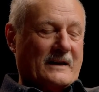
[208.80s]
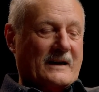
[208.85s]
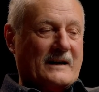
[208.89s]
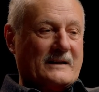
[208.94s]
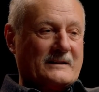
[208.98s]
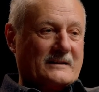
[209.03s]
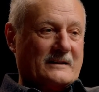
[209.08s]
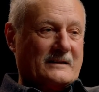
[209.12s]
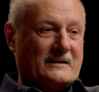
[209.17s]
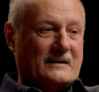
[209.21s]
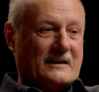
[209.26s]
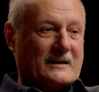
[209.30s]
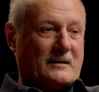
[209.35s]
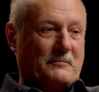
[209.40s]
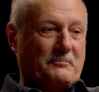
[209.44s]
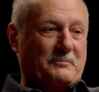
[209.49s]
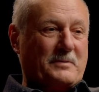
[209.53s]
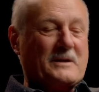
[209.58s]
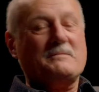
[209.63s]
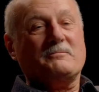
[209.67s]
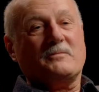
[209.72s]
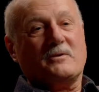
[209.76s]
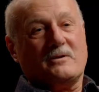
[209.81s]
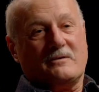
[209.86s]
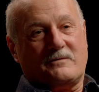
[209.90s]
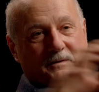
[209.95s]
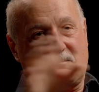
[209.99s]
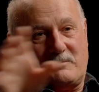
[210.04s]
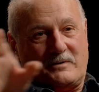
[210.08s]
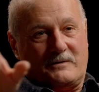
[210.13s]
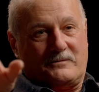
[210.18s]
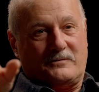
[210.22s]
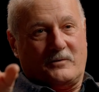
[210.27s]
as a like a B
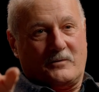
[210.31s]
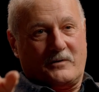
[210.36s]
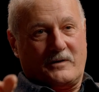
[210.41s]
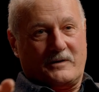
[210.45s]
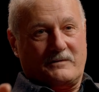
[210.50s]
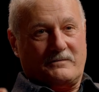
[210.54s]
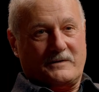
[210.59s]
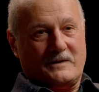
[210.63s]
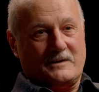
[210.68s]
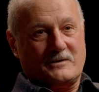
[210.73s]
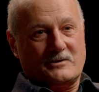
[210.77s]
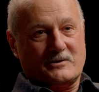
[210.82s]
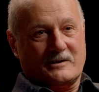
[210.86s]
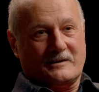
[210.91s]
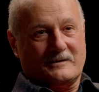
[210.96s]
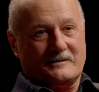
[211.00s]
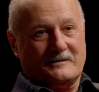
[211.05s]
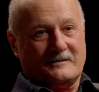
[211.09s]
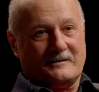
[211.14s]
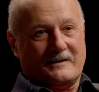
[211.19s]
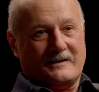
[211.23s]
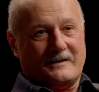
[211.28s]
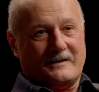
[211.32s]
movie before their feature.